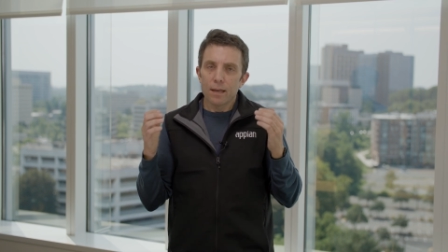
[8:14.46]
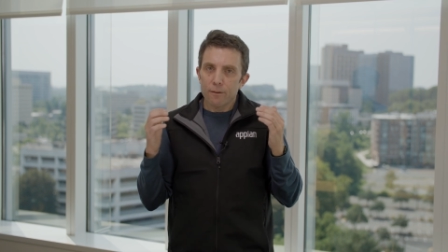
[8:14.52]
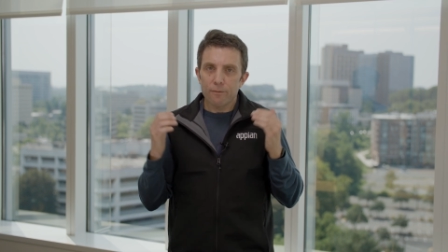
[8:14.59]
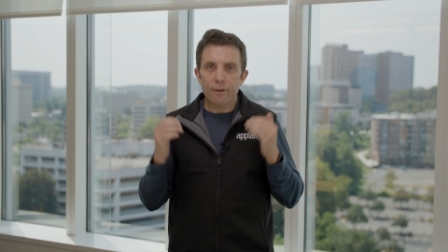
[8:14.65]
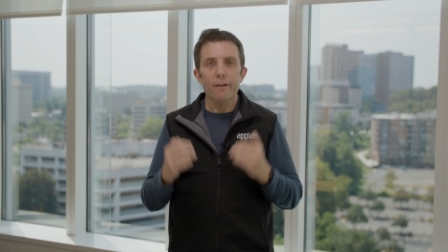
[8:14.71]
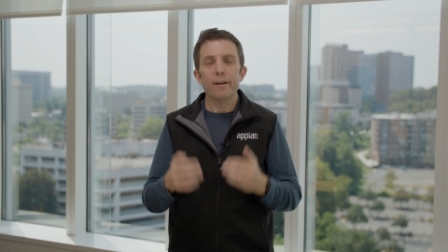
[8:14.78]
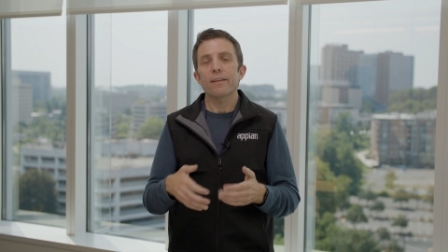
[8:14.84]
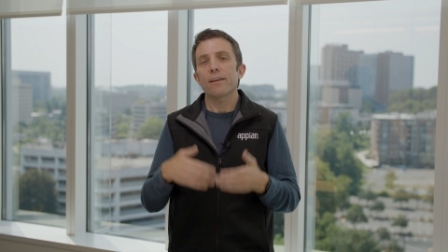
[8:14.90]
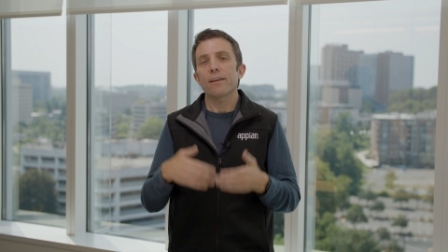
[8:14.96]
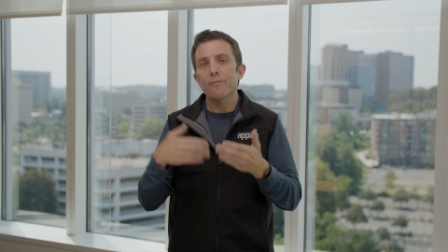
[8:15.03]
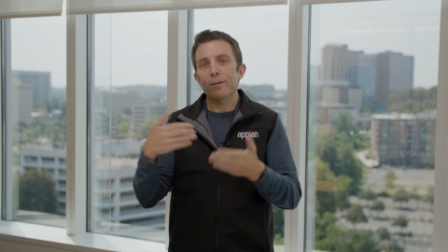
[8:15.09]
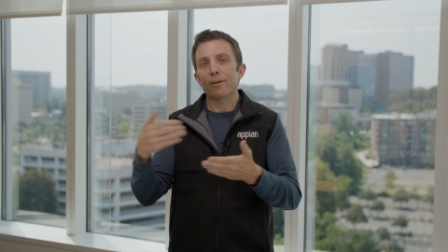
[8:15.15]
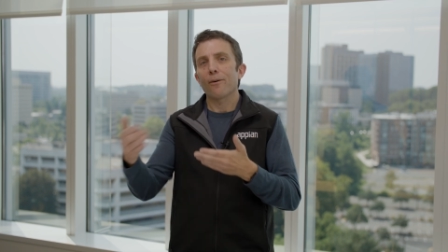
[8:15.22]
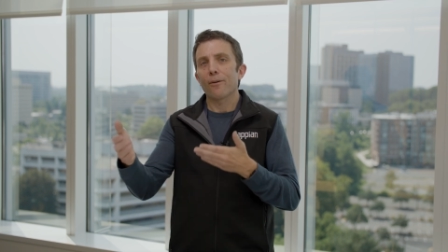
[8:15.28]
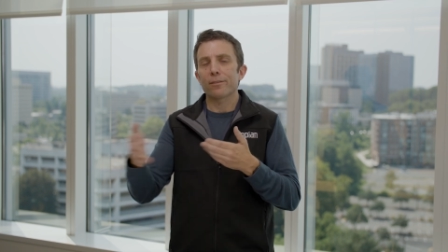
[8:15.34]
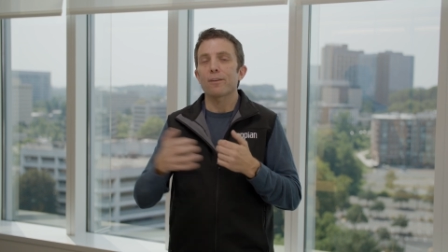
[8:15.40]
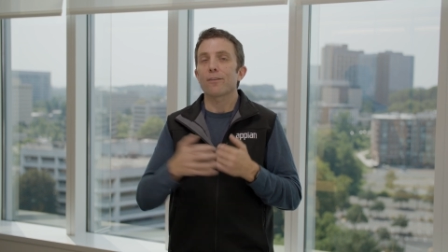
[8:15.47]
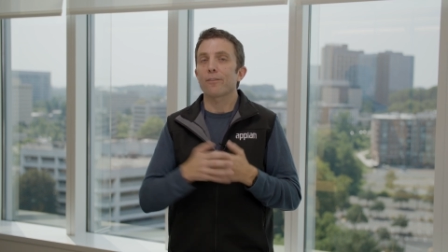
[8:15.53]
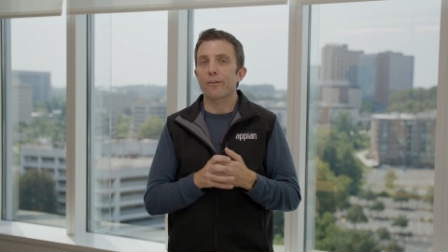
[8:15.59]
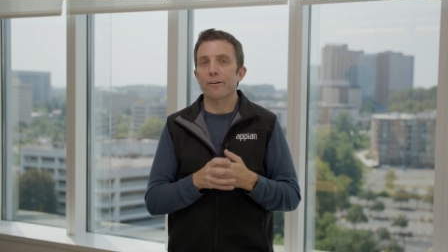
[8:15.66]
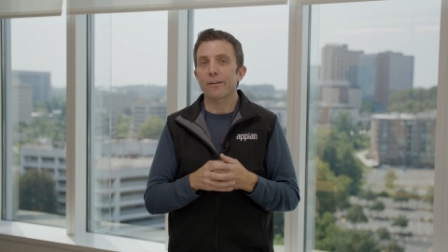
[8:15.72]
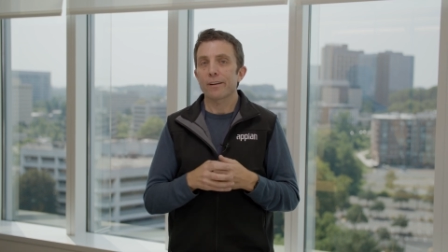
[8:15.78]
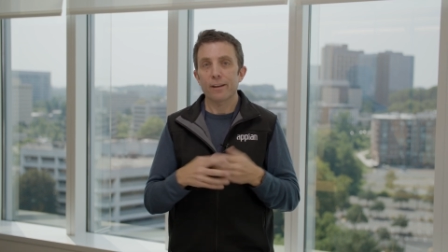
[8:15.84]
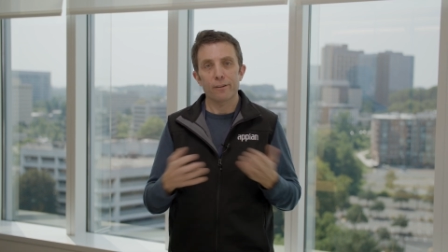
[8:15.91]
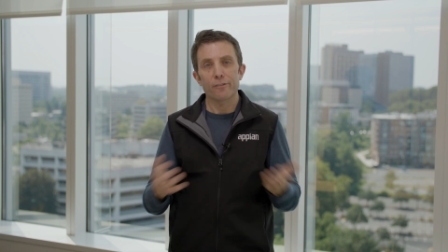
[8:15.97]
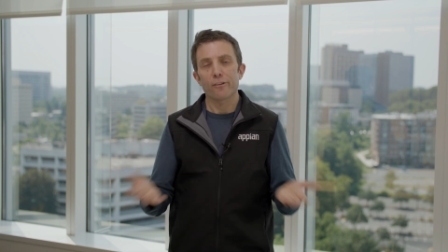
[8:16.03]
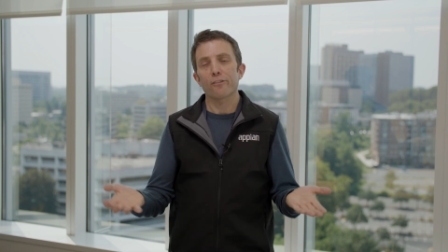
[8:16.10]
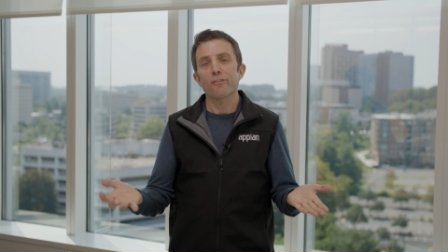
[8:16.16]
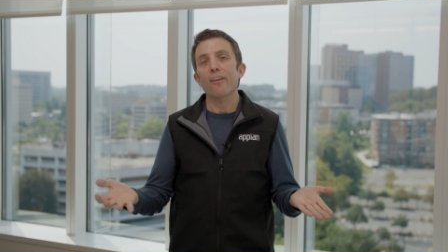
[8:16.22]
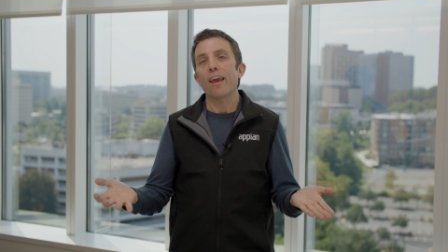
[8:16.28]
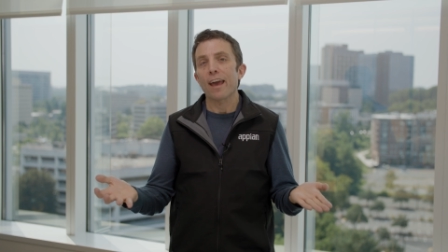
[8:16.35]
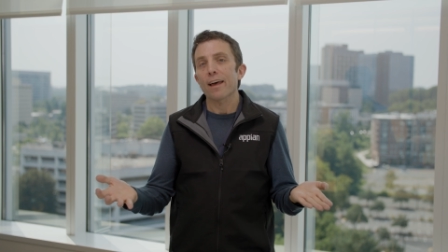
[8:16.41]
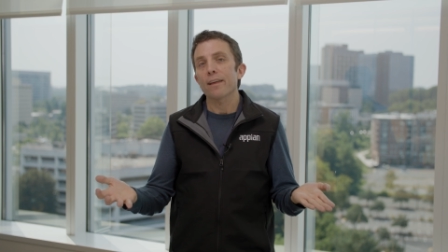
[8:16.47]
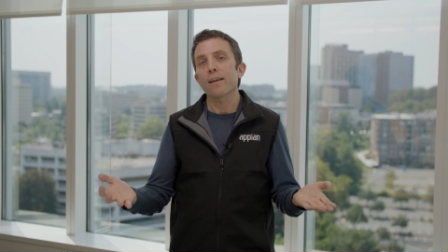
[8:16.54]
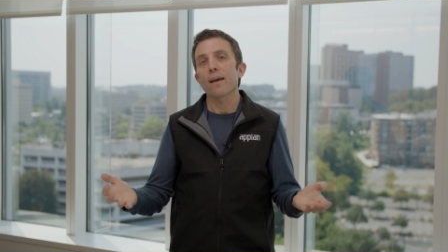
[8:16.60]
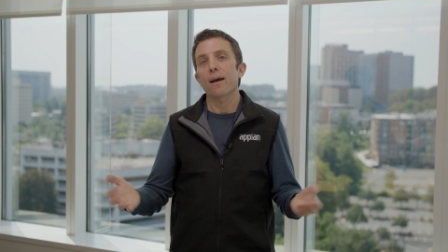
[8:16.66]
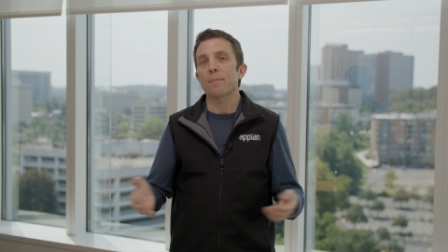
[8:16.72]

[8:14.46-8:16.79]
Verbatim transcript: very difficult to learn and understand.